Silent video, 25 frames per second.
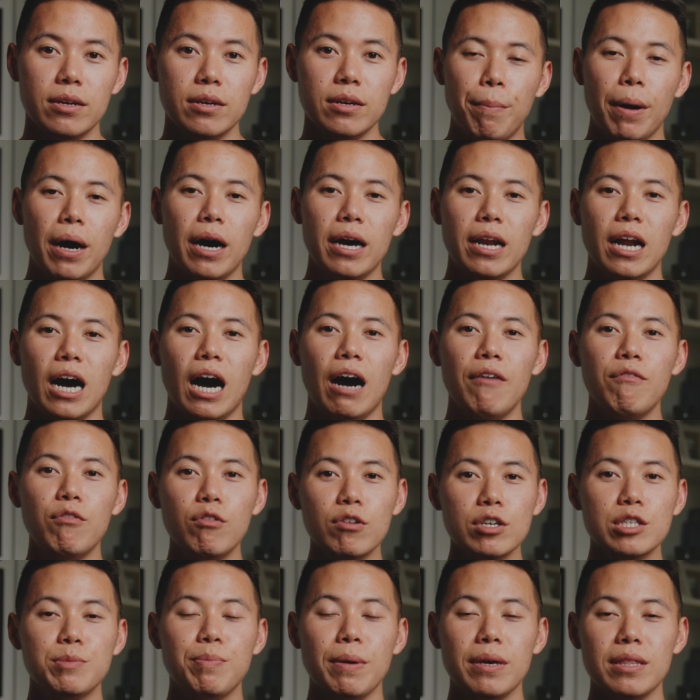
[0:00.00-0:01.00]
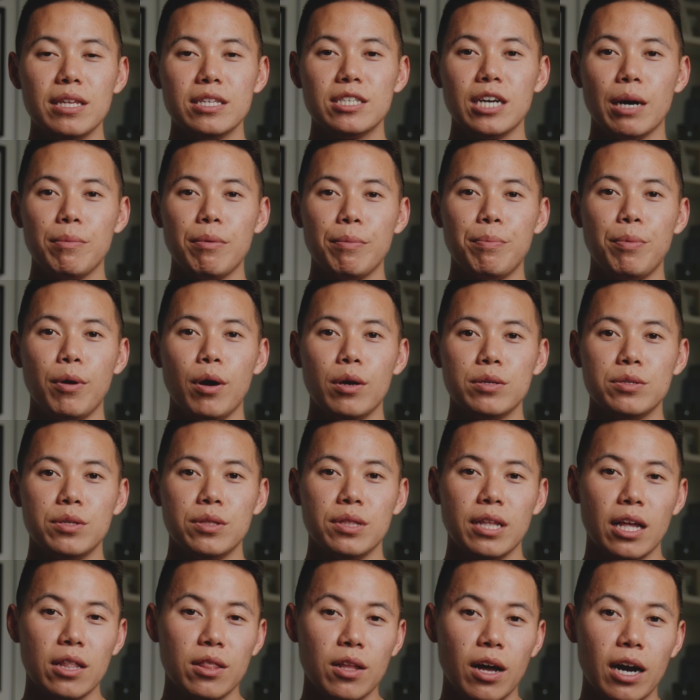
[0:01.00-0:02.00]
But I've always been the type of person
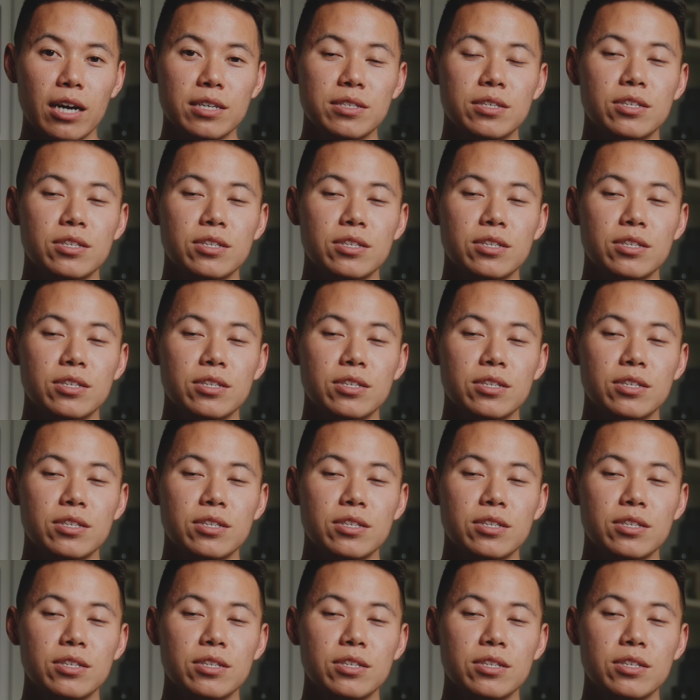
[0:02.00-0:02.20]
that likes